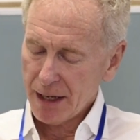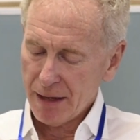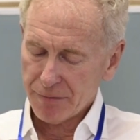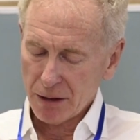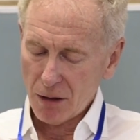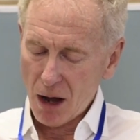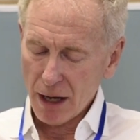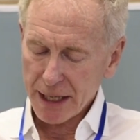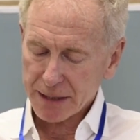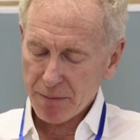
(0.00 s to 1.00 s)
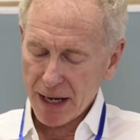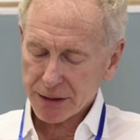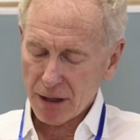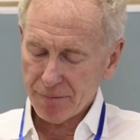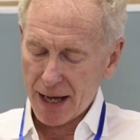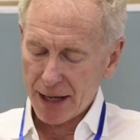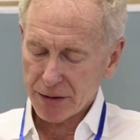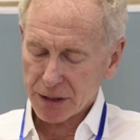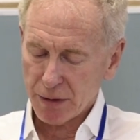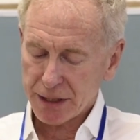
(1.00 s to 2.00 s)
if the law is based on
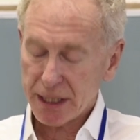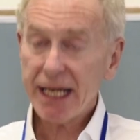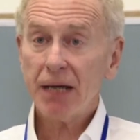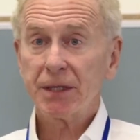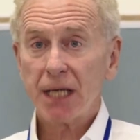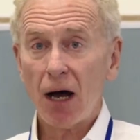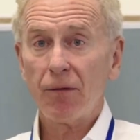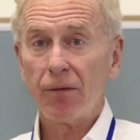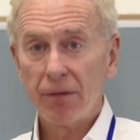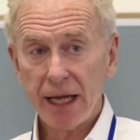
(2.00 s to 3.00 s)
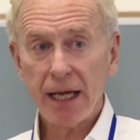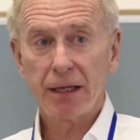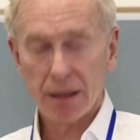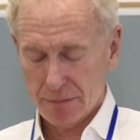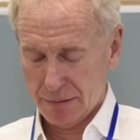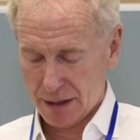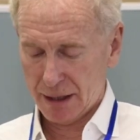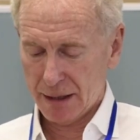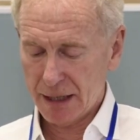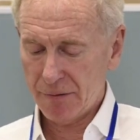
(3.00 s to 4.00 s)
values which he himself,
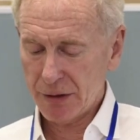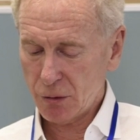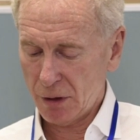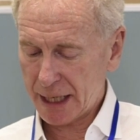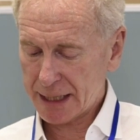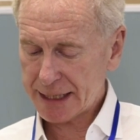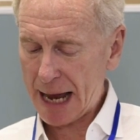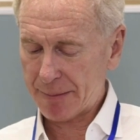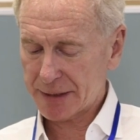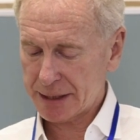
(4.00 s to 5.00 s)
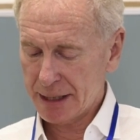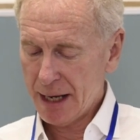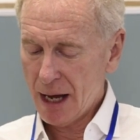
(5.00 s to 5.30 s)
the individual, accepts.